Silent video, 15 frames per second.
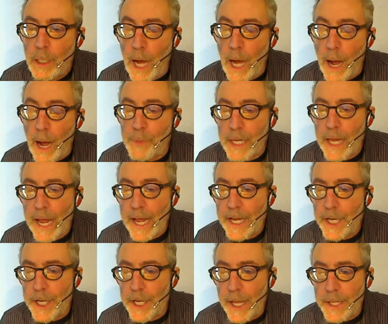
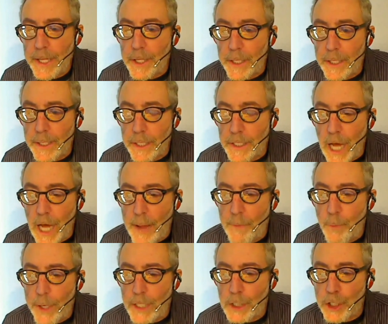complicated, and the
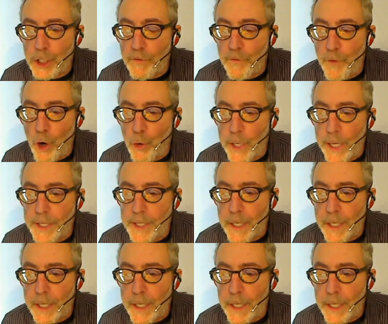time when it's going to vote